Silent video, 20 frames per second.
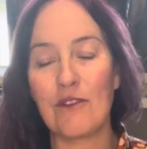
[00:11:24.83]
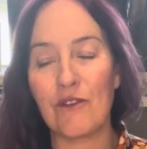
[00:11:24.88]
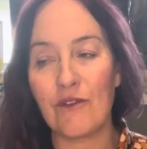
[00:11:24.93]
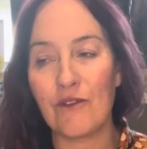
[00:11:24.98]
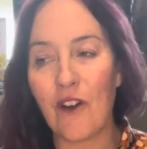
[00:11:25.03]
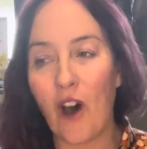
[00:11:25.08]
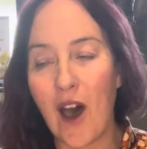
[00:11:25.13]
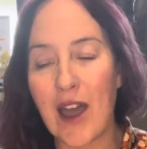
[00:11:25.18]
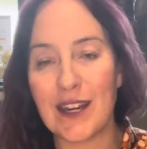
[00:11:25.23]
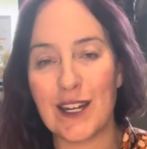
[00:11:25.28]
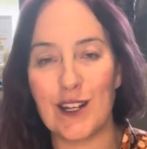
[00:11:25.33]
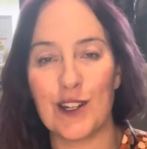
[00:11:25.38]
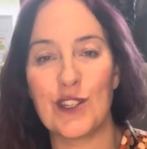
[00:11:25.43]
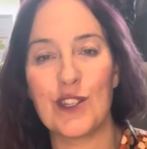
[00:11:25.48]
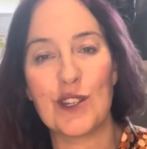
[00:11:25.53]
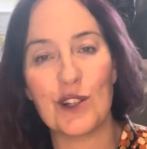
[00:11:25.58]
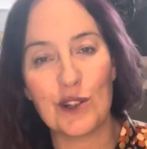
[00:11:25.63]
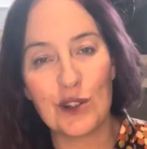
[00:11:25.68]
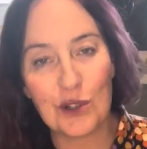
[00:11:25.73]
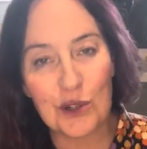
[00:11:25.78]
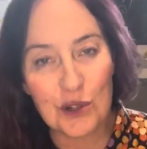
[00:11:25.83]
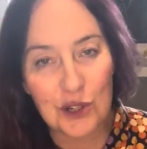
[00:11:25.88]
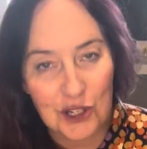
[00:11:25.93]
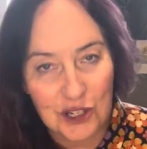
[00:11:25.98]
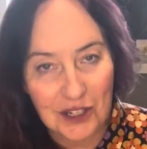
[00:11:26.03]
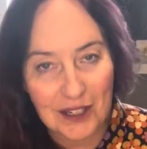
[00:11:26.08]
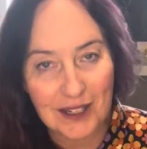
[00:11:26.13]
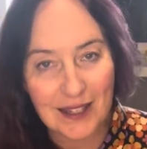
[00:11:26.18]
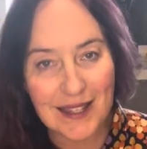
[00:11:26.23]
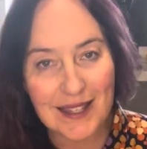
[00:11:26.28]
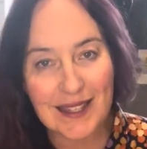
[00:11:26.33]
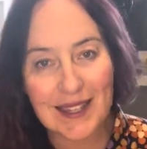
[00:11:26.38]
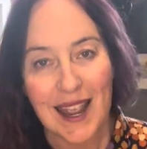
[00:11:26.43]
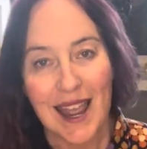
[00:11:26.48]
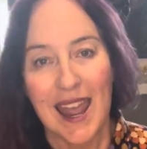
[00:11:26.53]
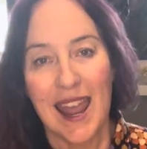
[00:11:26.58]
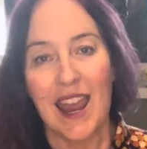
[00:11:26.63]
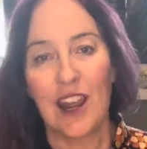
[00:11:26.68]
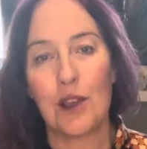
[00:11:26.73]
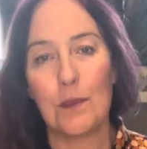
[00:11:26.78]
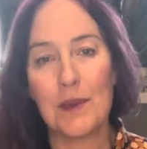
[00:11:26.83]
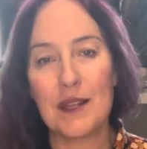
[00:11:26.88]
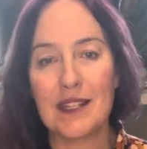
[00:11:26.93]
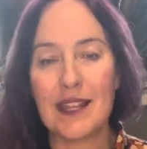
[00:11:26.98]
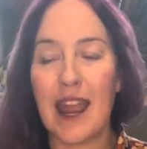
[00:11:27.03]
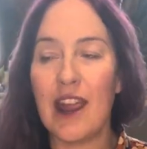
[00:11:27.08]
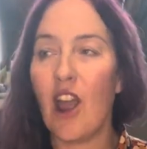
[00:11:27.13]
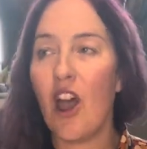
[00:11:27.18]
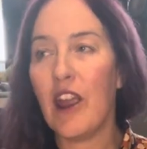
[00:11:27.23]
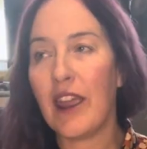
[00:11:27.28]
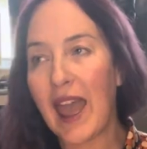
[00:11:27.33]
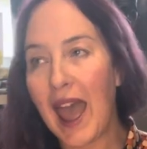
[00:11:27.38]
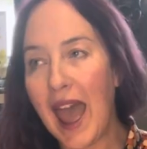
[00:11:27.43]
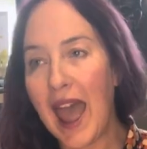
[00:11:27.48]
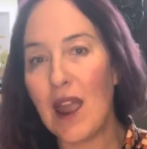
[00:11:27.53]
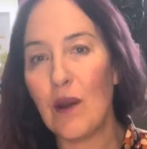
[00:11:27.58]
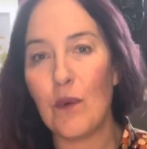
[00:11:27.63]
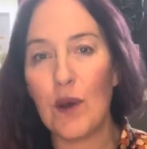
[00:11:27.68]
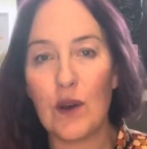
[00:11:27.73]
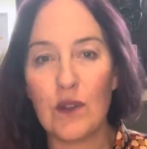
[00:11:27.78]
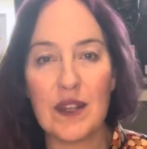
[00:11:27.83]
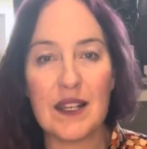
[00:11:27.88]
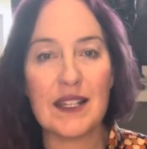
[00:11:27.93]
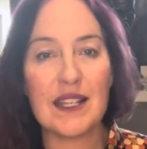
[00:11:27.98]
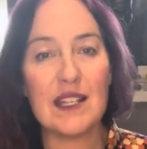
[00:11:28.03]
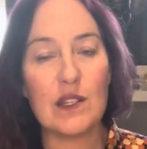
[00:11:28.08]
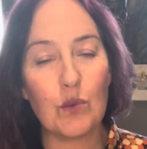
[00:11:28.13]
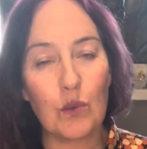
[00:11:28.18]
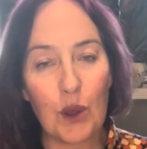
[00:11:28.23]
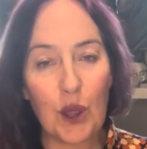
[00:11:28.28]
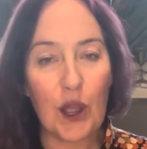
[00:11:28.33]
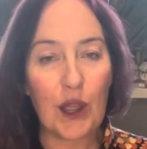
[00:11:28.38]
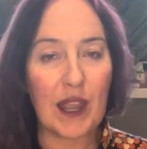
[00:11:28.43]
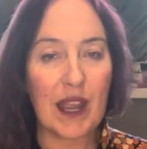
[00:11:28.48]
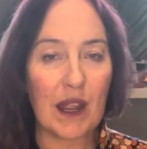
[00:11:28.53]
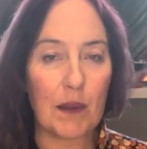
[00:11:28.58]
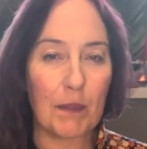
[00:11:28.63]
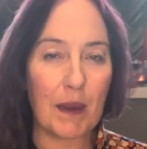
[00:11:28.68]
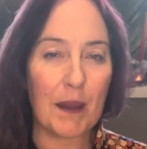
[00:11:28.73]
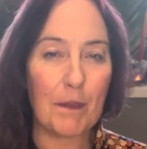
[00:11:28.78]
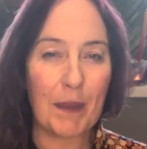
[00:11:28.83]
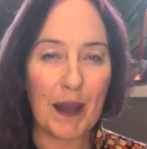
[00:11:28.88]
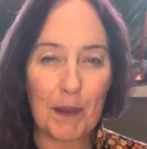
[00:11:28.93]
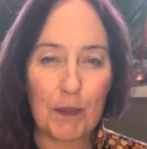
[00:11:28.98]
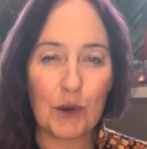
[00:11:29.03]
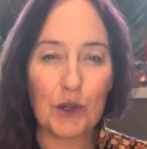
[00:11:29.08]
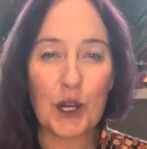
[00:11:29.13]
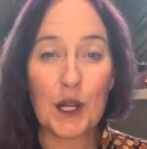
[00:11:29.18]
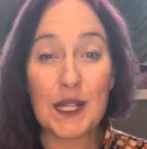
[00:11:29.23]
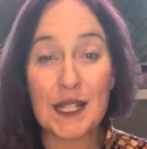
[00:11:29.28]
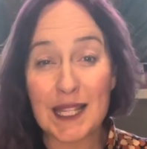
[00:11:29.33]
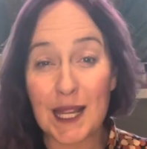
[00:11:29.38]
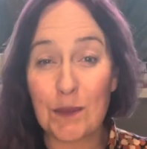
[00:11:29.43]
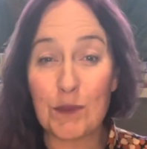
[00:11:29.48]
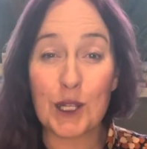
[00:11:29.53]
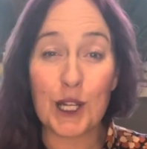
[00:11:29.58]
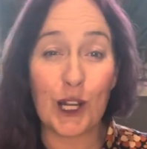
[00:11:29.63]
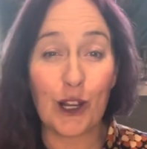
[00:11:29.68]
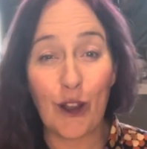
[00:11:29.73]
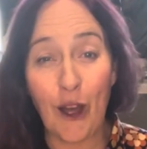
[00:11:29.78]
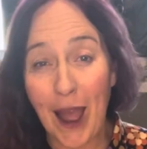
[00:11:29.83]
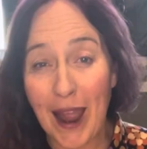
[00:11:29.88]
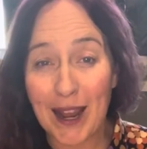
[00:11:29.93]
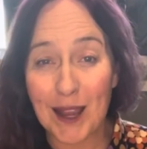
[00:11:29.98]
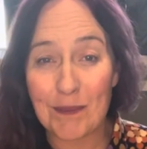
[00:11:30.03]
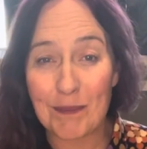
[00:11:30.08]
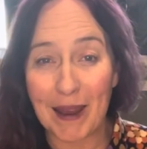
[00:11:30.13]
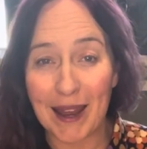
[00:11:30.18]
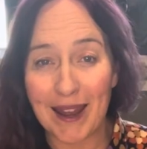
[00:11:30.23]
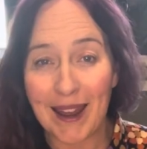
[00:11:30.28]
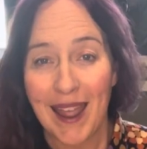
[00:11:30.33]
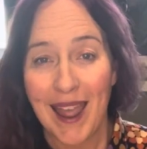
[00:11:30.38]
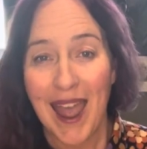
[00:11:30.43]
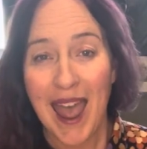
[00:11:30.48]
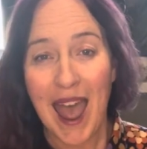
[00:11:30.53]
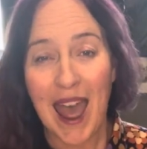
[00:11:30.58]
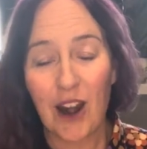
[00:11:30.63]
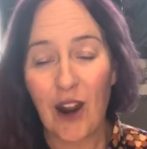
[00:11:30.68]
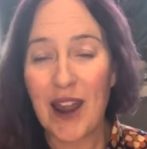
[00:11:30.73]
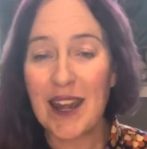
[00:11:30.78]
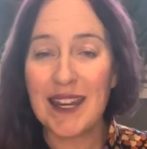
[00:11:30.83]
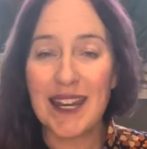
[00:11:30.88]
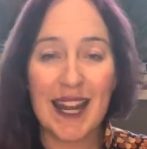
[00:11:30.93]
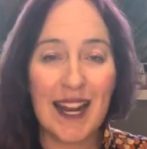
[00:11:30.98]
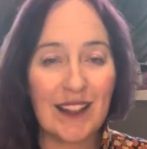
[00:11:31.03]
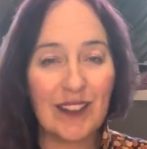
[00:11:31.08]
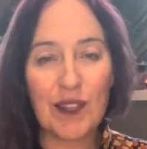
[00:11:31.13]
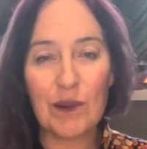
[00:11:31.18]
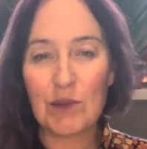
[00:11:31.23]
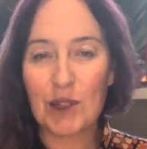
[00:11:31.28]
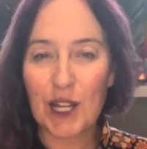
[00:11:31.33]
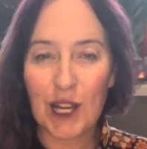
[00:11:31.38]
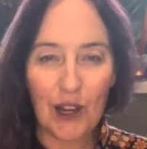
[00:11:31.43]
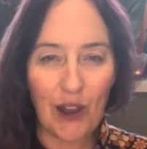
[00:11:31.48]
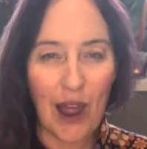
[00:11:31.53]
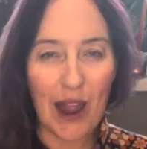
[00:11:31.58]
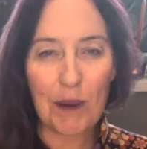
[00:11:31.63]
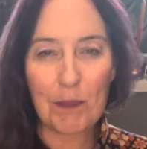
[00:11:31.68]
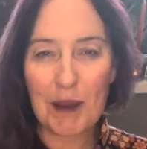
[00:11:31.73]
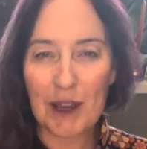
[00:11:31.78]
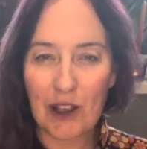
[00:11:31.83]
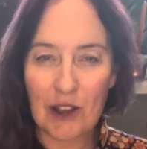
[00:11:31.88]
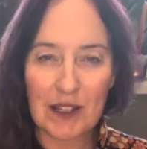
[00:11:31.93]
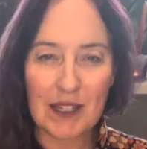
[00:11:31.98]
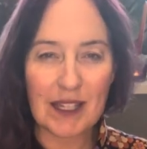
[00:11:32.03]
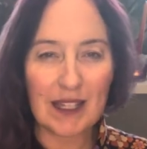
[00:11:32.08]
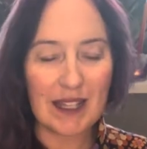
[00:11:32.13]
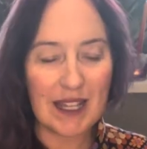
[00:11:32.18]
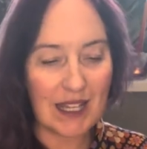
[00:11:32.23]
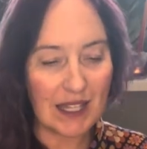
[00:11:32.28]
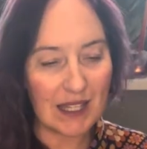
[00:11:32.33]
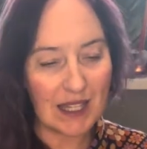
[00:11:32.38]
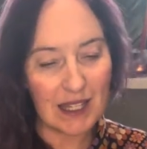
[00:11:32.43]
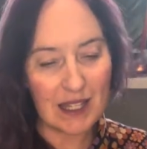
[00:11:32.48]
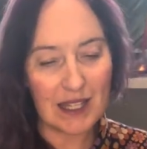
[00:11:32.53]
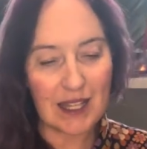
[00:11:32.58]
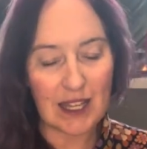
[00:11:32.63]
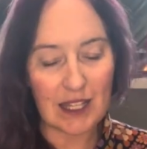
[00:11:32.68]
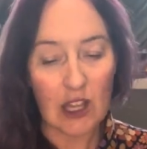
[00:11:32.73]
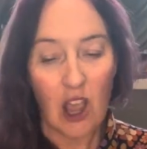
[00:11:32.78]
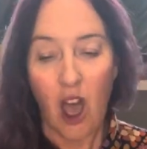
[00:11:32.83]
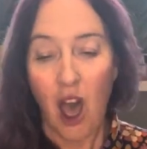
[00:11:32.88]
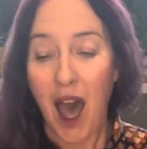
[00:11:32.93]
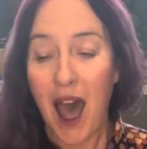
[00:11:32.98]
finding solutions. It could be say, okay, well, this is working, but people don't seem to like me and I need them to like me because of this, this and this.